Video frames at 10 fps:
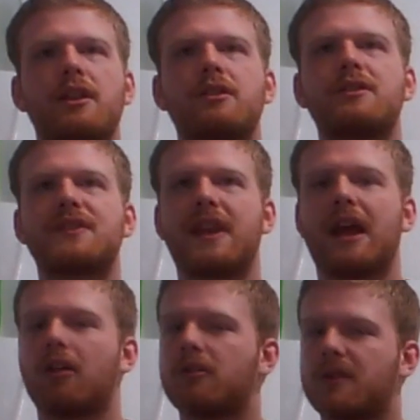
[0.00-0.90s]
There is an
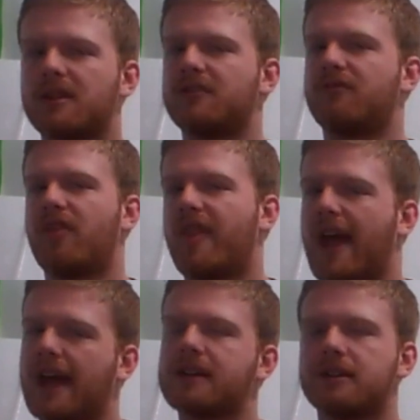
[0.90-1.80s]
element of
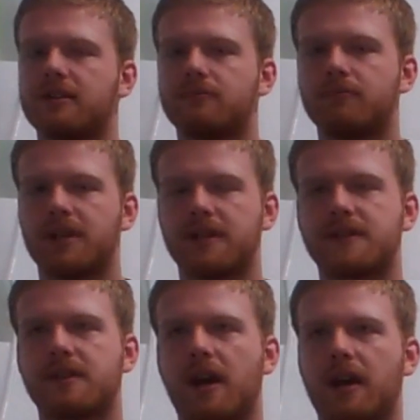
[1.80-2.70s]
that, but
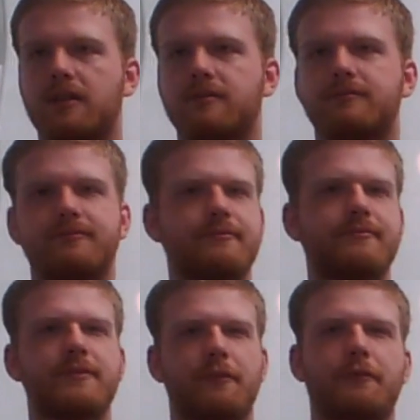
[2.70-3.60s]
it's not
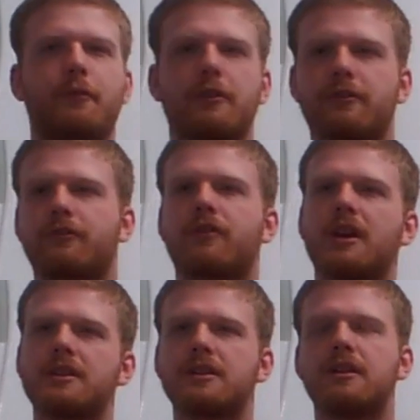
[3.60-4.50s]
the
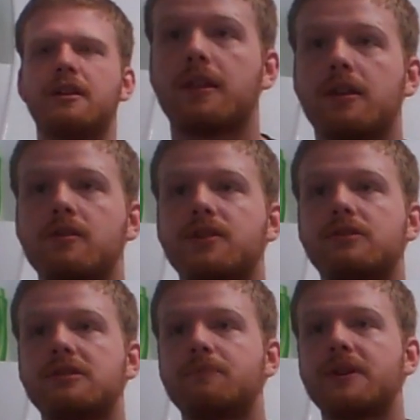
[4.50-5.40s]
forefront. There is
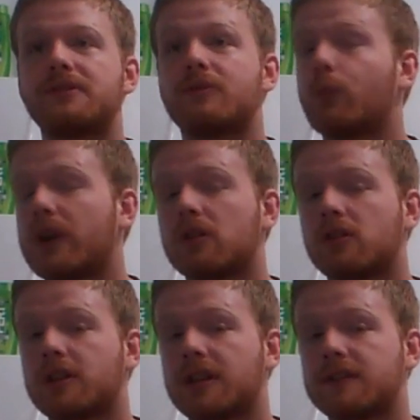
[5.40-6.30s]
going to be some
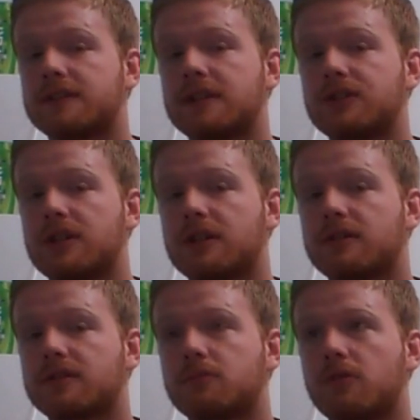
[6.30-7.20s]
weird-looking CG
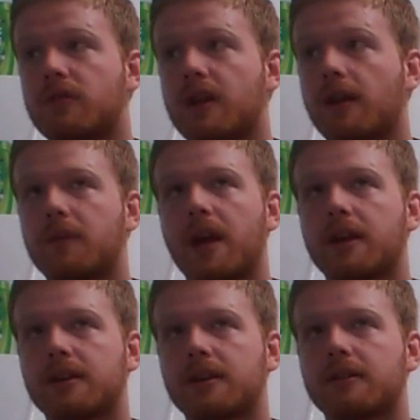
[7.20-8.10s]
in this movie. I'm
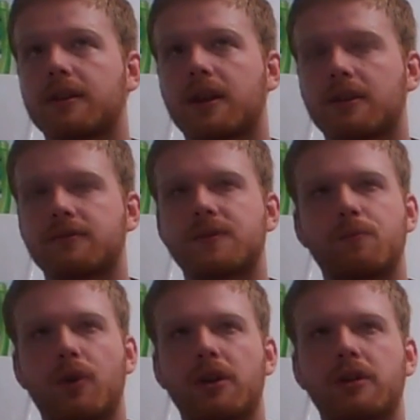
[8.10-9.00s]
not going to
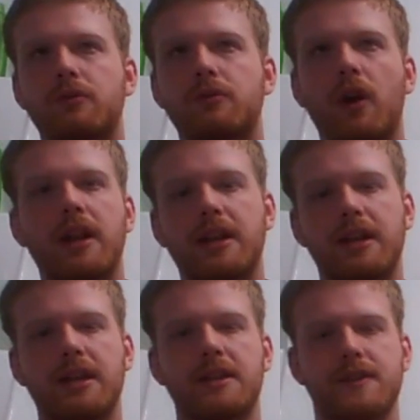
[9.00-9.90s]
spoil what
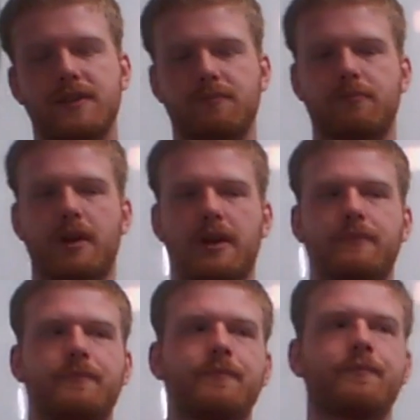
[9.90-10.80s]
it is,
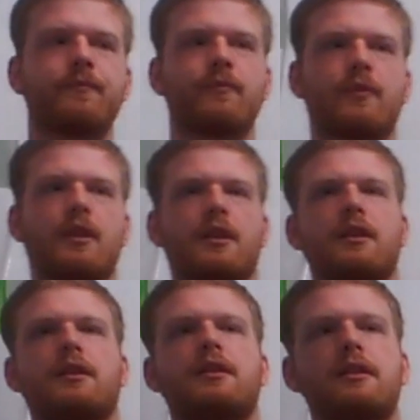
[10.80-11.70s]
but
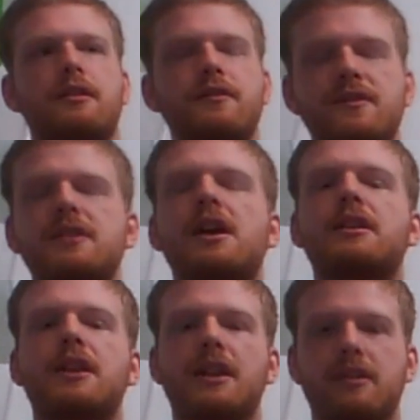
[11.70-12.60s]
you've seen
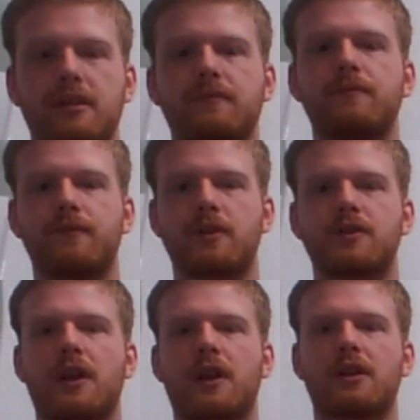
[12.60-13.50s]
that thing in the
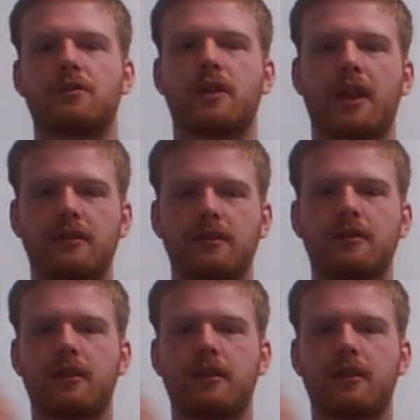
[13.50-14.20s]
first trailer where that